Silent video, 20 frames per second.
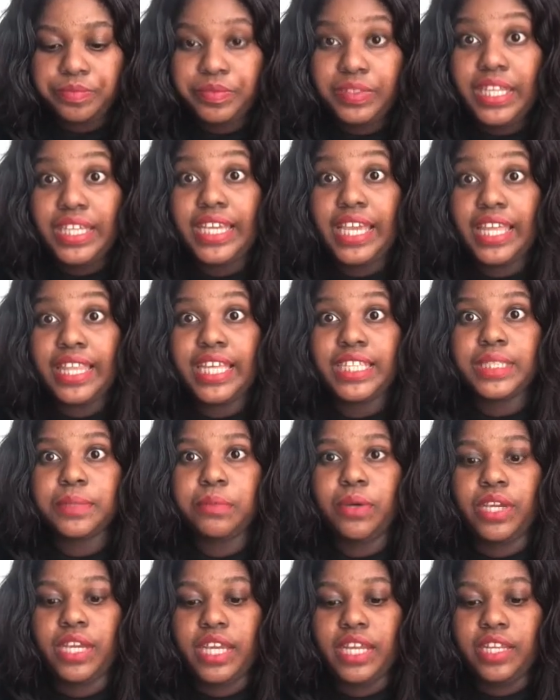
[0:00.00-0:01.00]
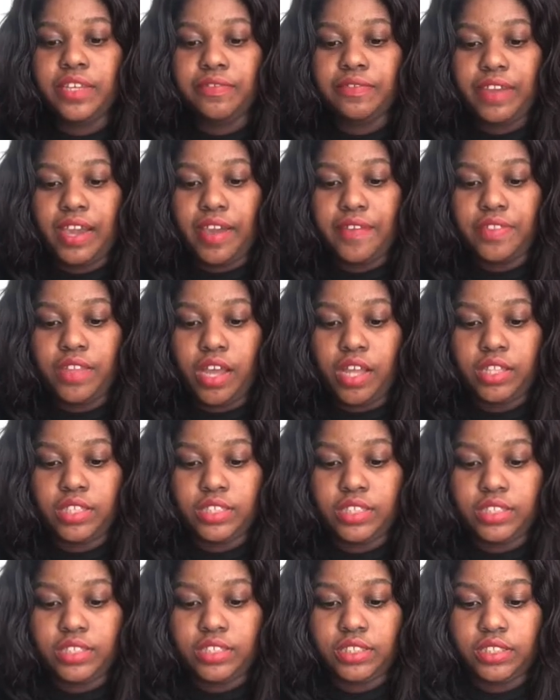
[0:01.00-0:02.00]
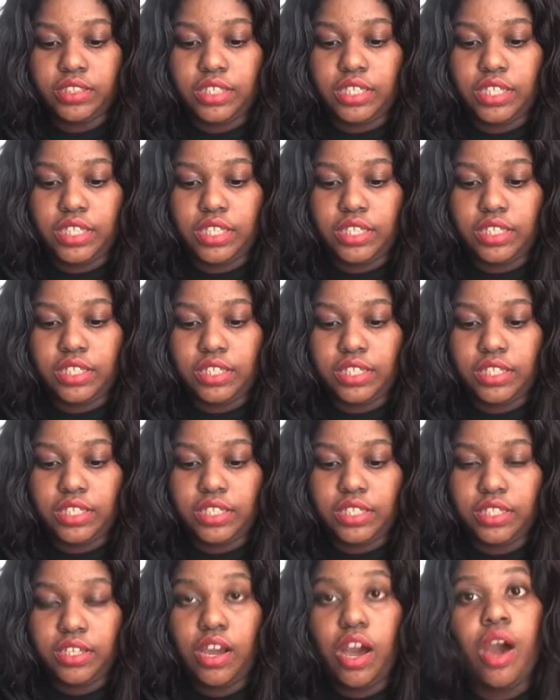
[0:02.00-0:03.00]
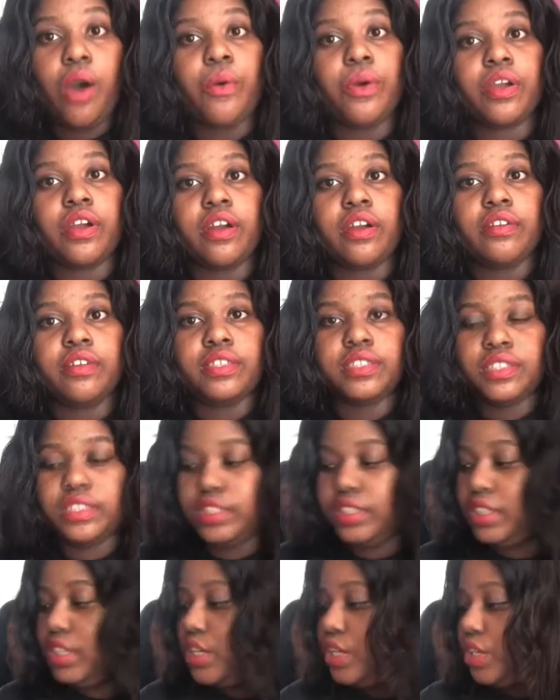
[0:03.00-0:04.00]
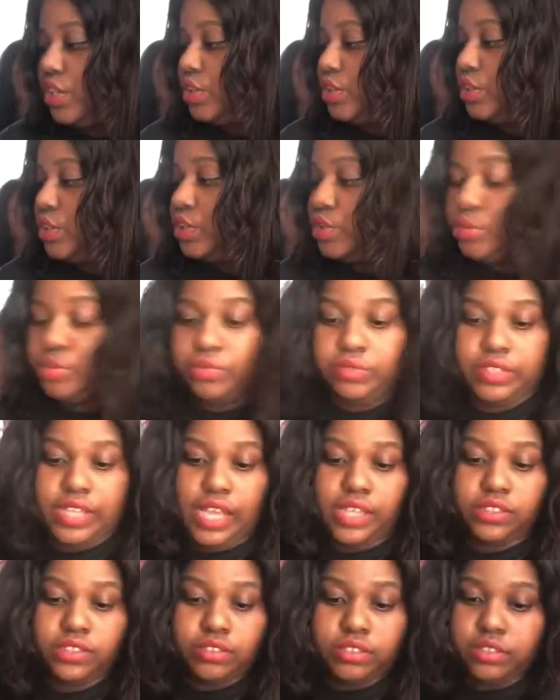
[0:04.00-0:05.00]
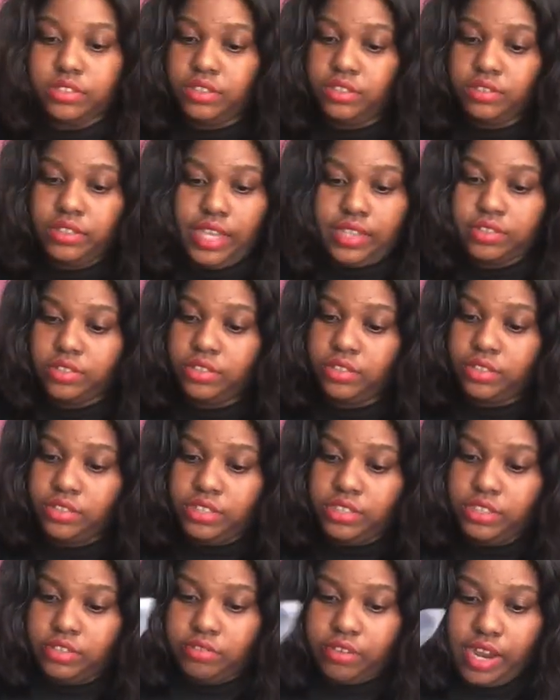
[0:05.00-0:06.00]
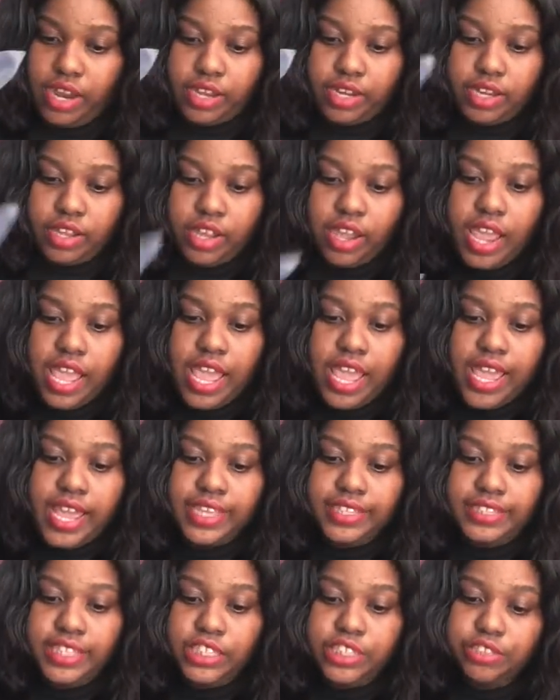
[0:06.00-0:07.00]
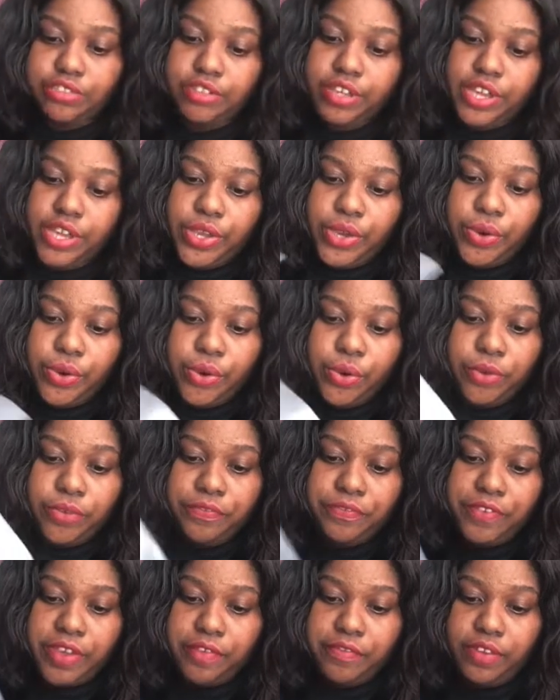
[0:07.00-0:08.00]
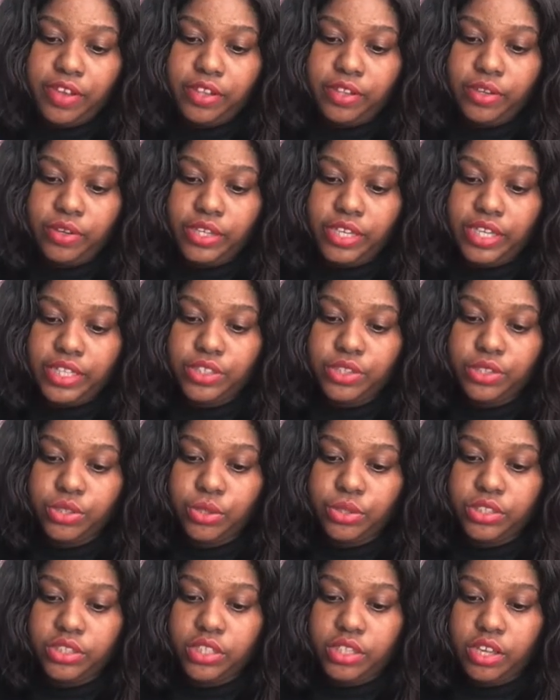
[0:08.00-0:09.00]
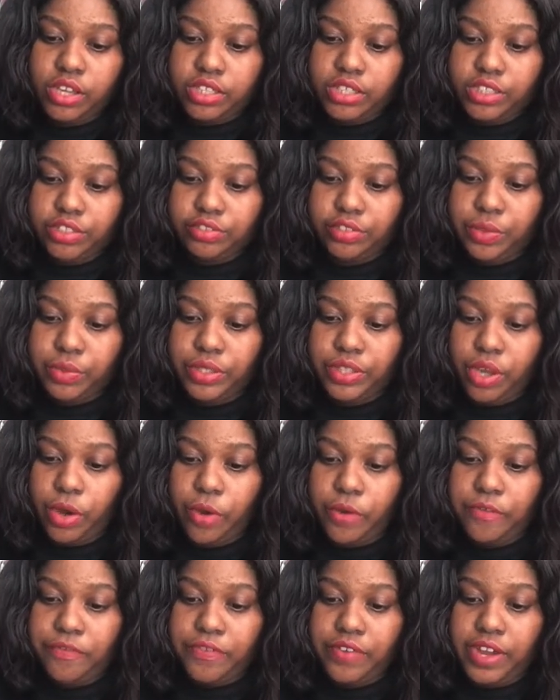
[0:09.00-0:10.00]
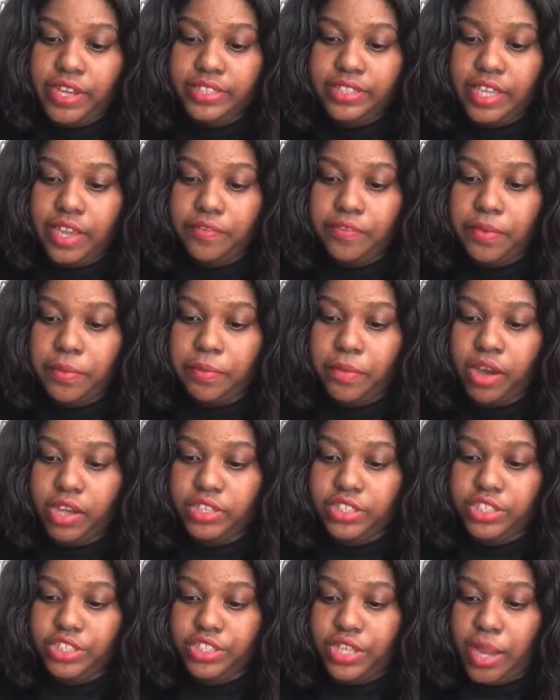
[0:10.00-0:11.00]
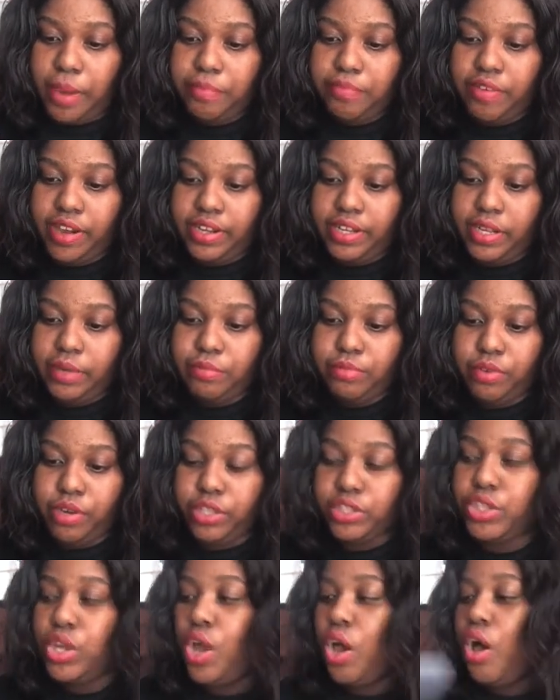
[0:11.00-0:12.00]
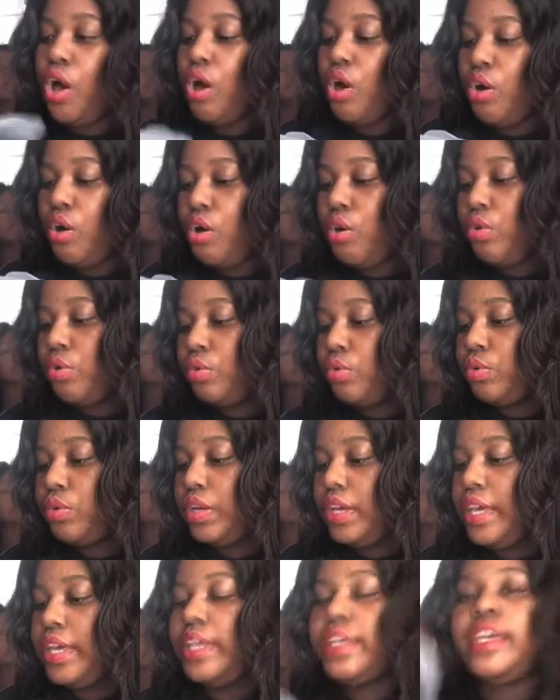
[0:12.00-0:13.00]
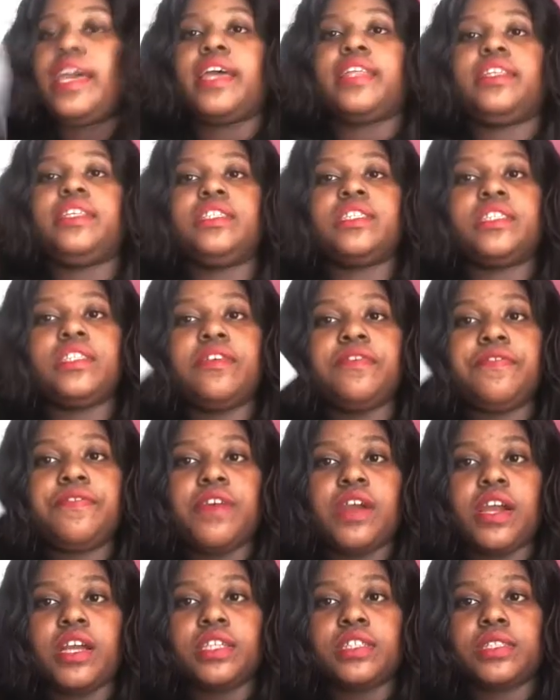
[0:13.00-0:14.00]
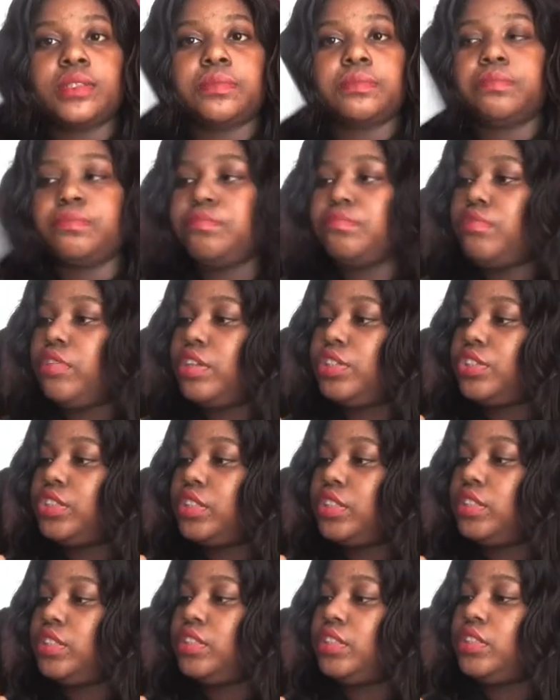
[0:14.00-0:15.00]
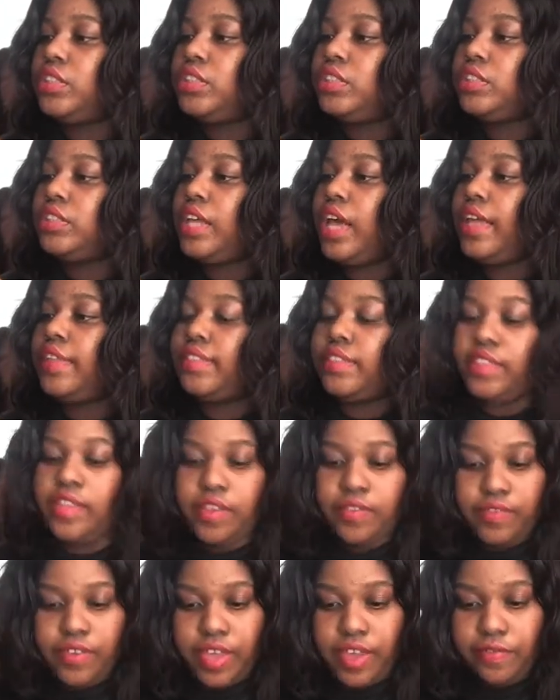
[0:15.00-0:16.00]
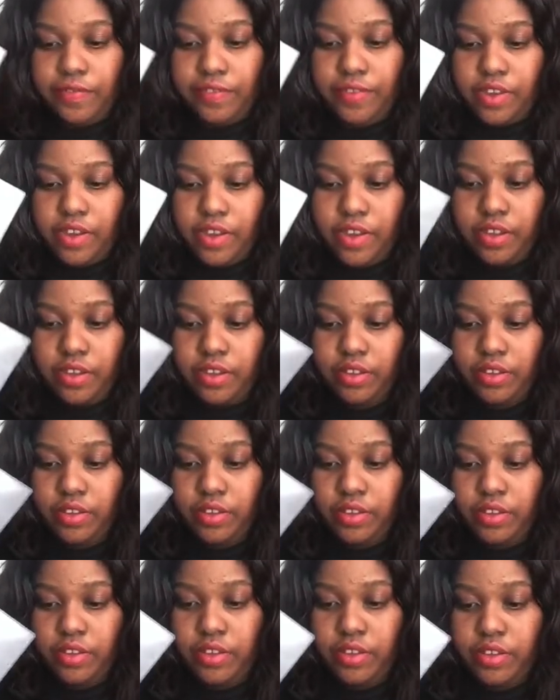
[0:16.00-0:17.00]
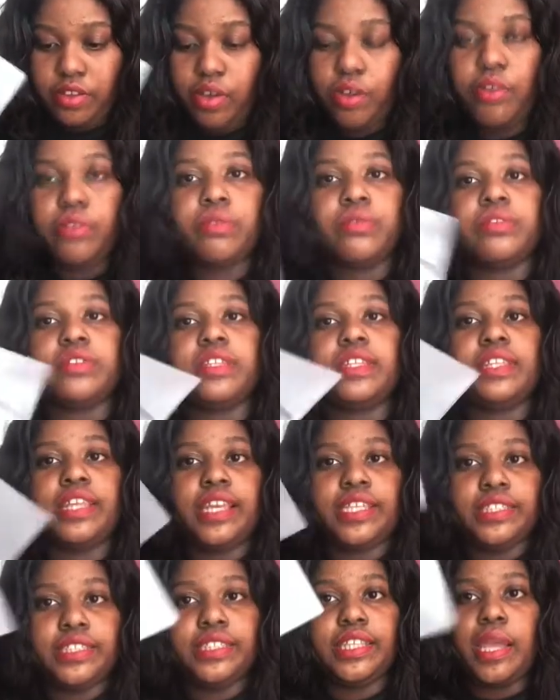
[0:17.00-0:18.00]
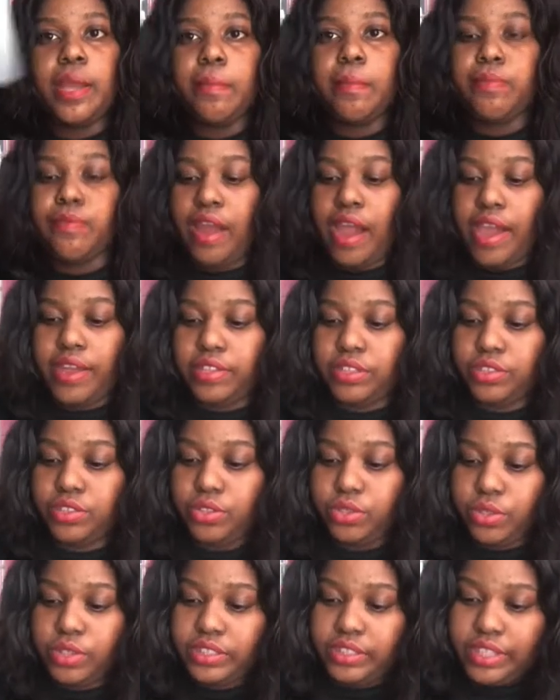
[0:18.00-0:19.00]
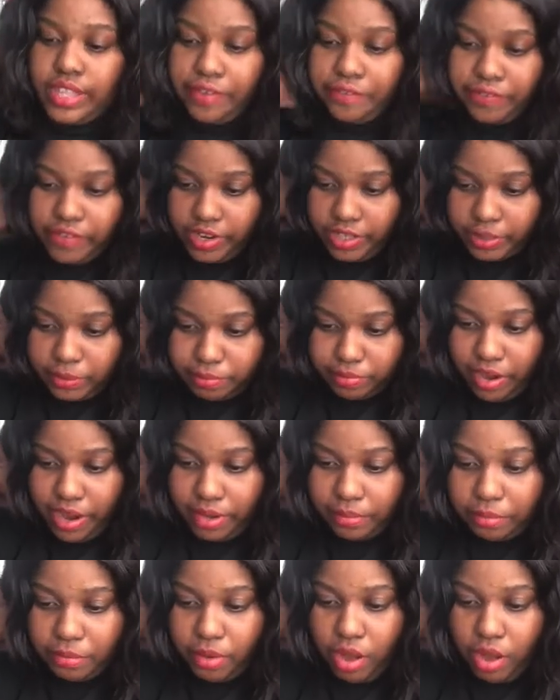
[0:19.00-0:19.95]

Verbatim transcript: Yeah, that's about $85 in our currency. So that's a good deal right there. It says create your own favorite look in total luxury with our first ever BoxyCharm branded brush. Oh yeah, these are the first brushes that they've ever, oh, it's their brand, so it's their first brand